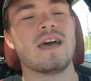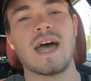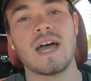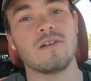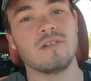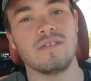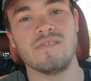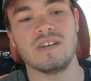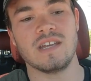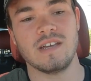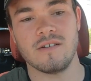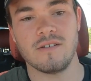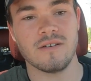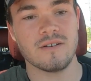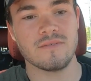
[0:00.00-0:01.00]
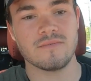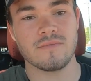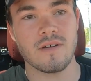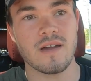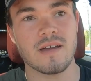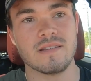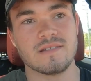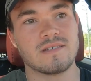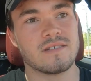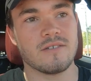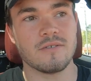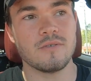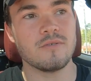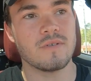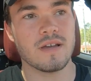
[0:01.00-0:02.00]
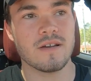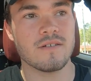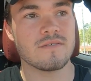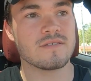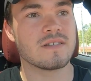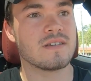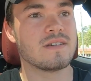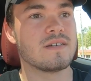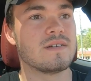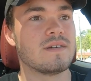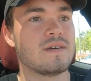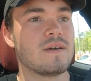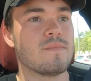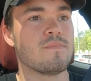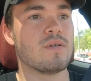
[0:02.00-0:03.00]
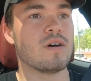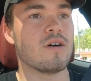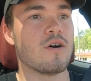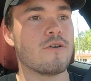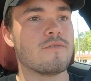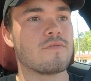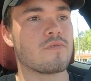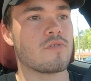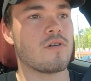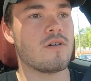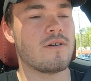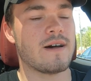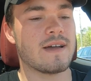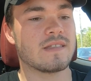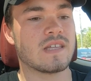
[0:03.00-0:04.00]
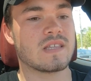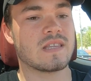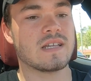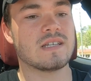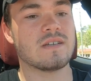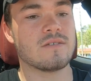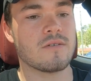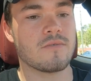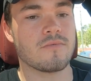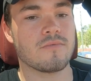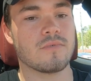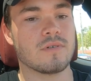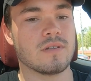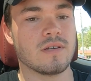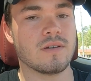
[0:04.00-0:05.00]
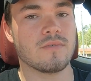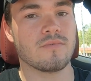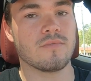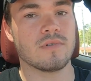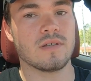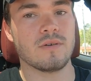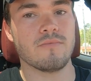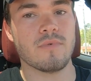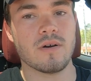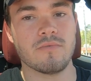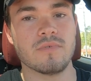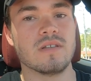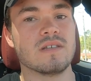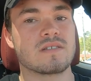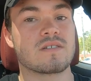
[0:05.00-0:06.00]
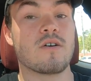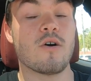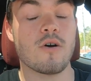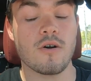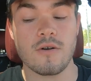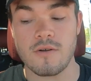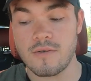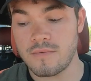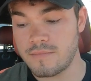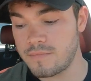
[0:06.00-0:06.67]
I don't even hear it, right? So who cares? But overall, I think they did really, really well with this car.